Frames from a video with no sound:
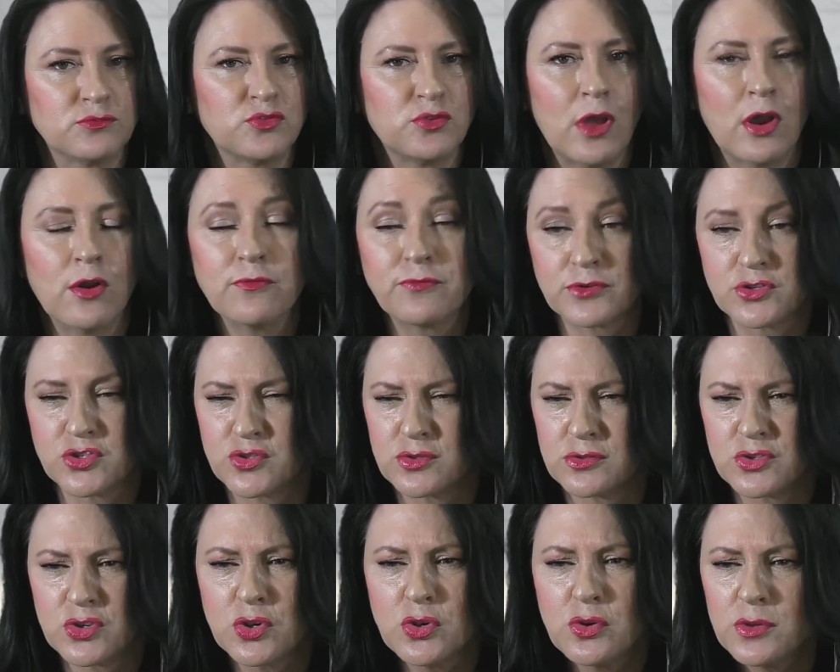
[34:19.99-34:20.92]
over
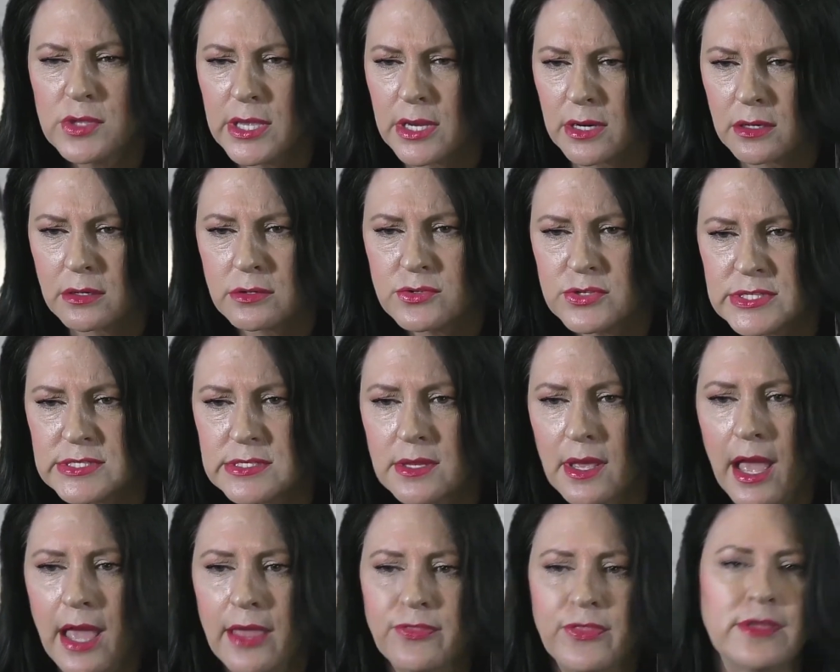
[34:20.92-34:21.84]
2 years,
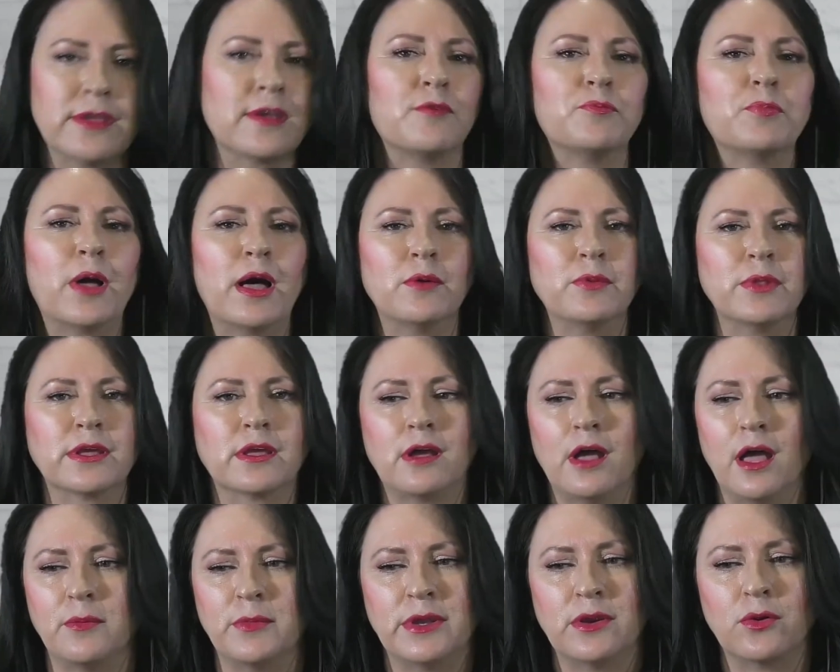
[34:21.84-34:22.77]
I think, of public
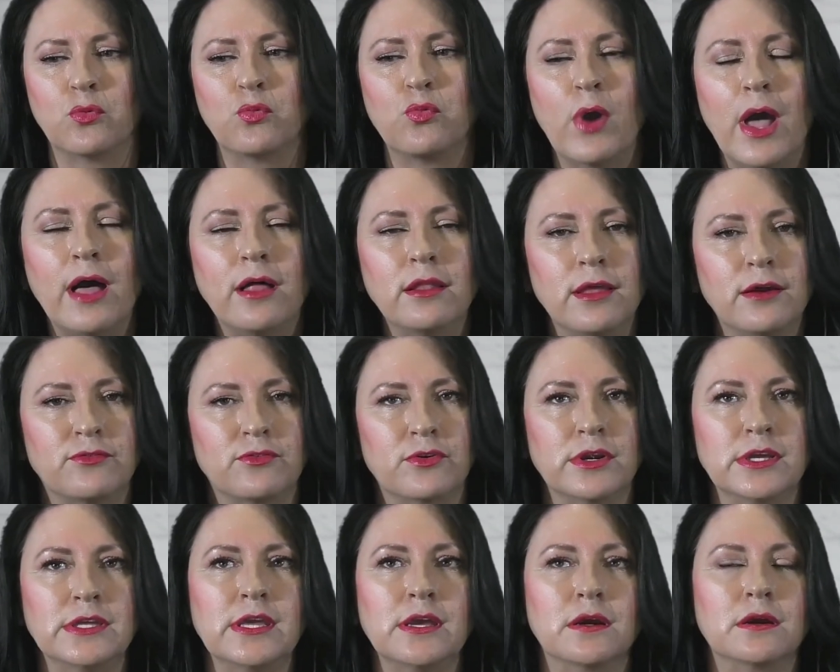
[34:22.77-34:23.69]
comment, or well
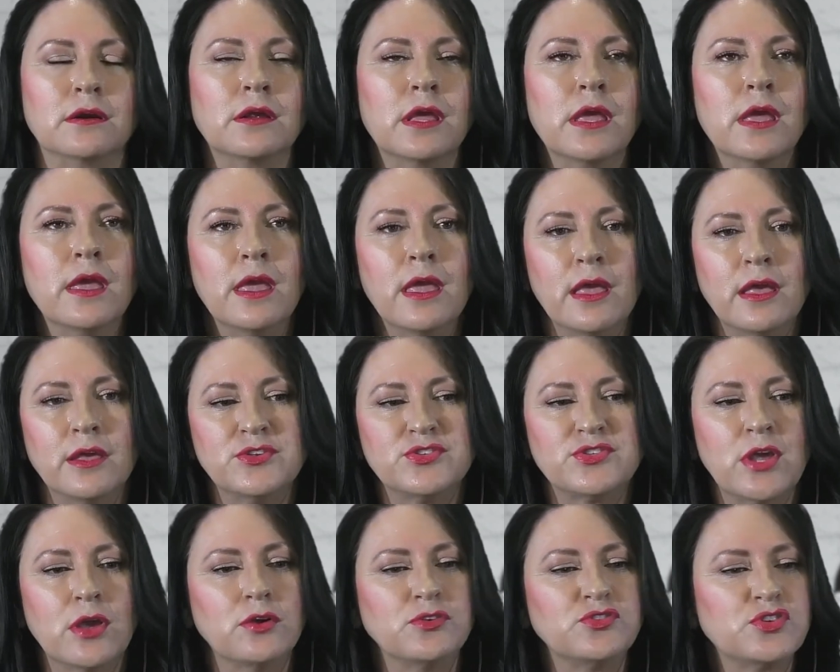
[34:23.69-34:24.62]
over a year.
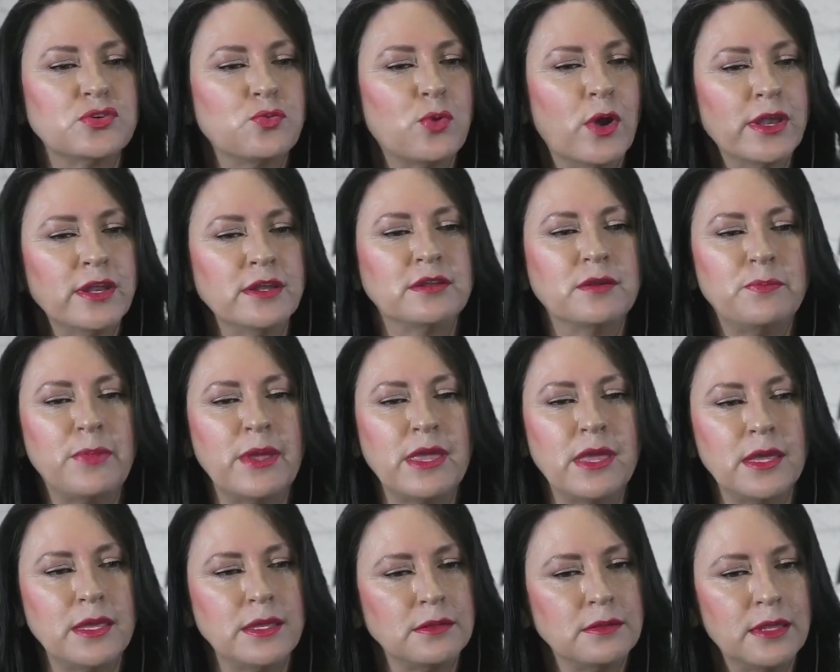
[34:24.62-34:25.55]
So she wanted to
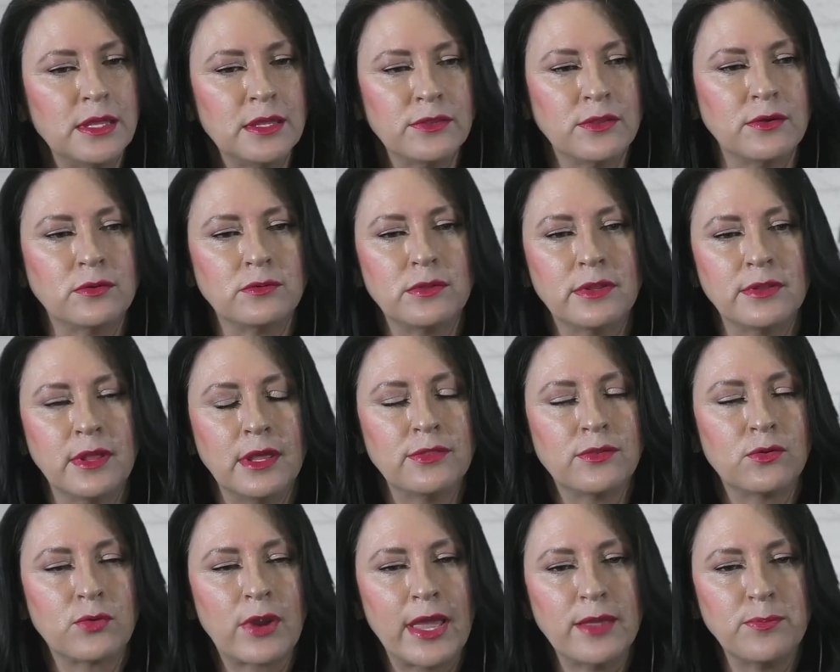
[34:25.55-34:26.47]
be in
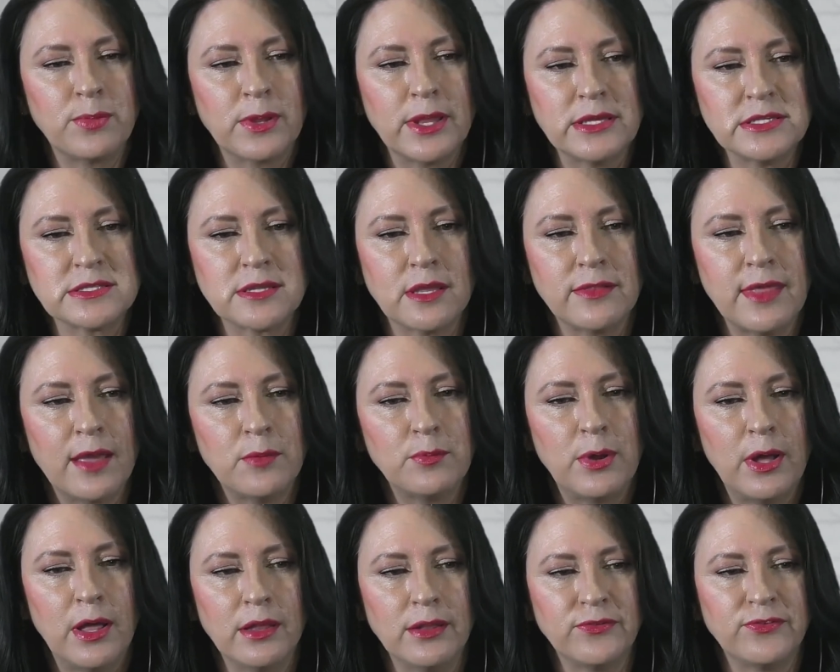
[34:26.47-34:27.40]
the right place on that
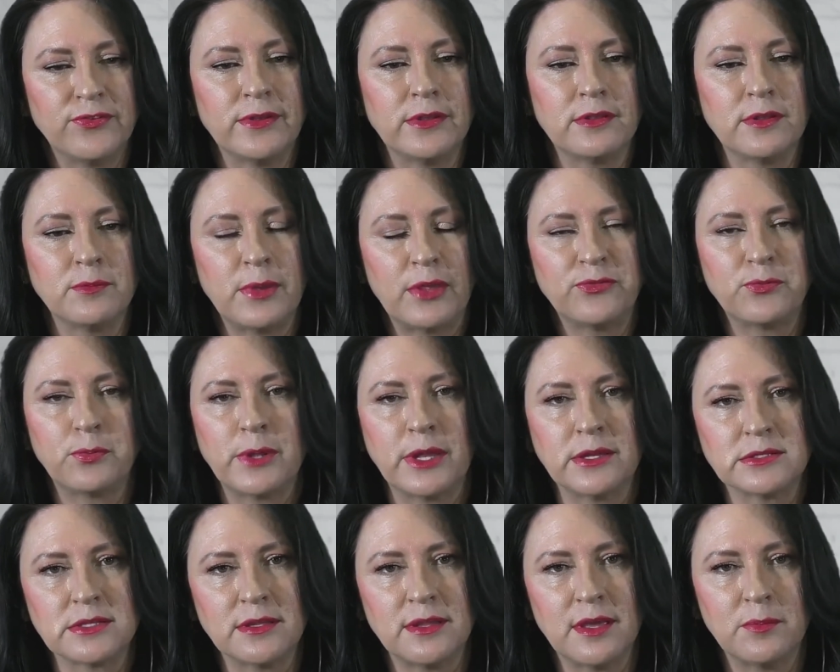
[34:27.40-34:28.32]
policy, in the best
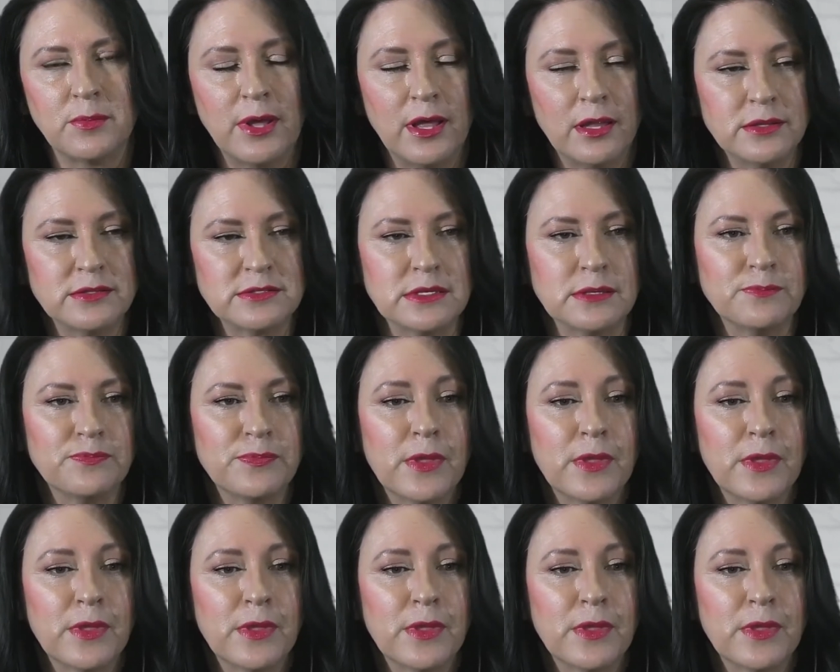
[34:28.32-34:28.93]
place on that policy.